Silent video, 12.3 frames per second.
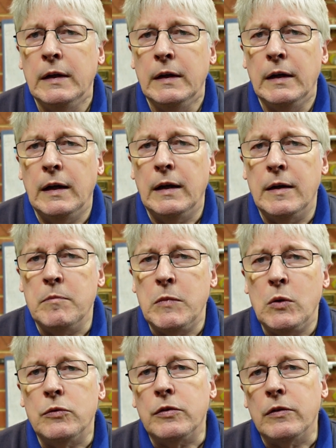
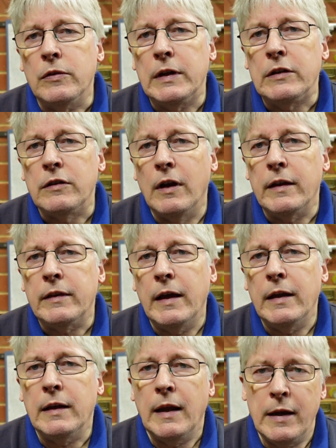mills and things like
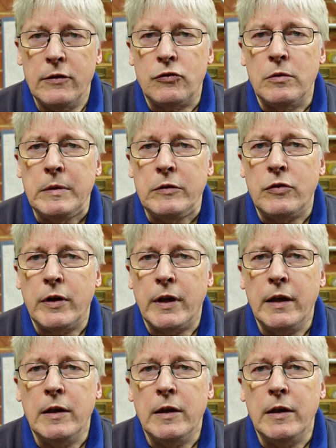that. Lathes are a bit tricky.